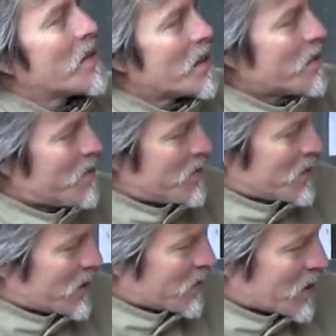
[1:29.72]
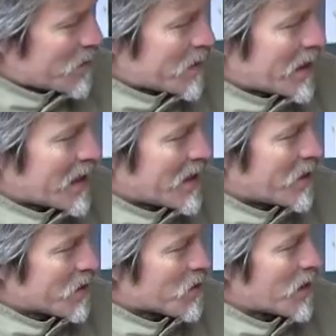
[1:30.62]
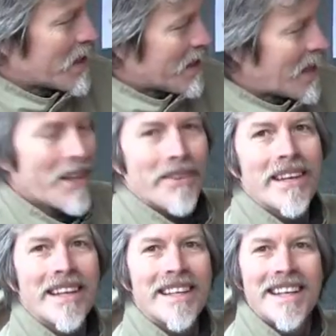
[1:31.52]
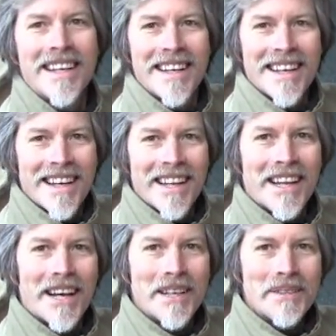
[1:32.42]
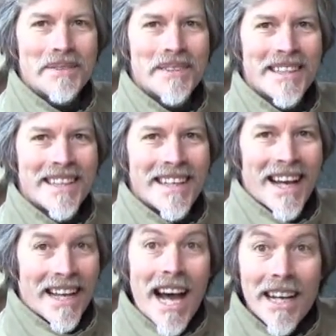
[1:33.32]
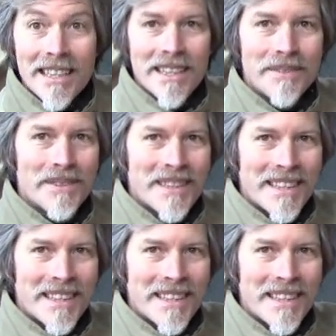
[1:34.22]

of somebody who's quite healthy and alive and active.